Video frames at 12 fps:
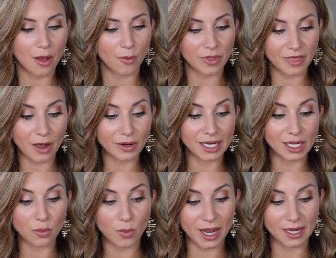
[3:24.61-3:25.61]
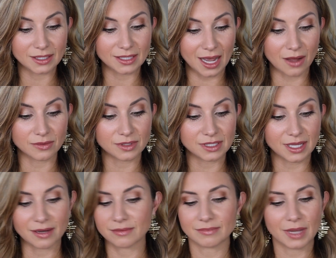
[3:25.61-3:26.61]
without any weight down,
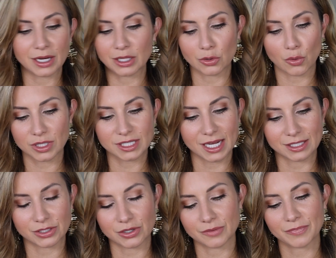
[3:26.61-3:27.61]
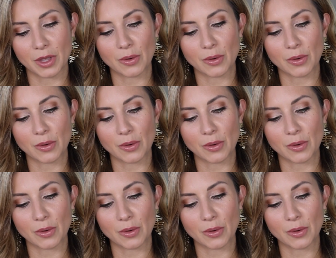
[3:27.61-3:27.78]
said an Allure tester.